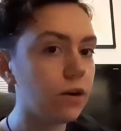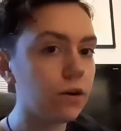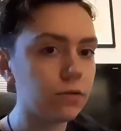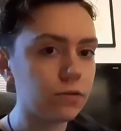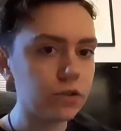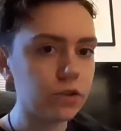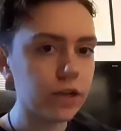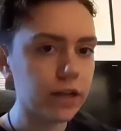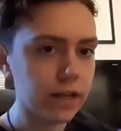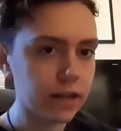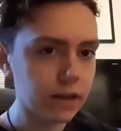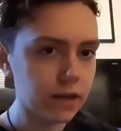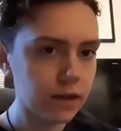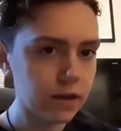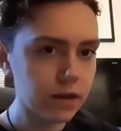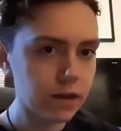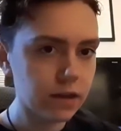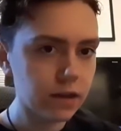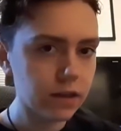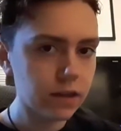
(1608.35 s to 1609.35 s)
oh shit,
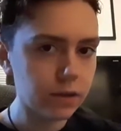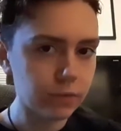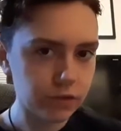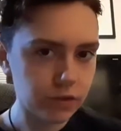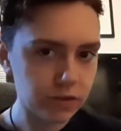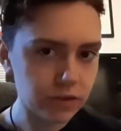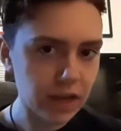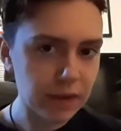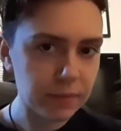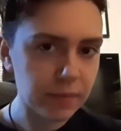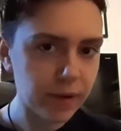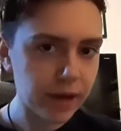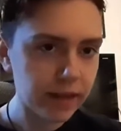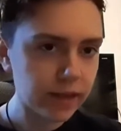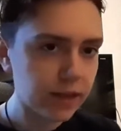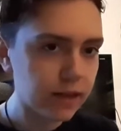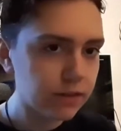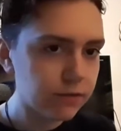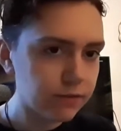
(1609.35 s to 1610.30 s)
there was a Cyberman.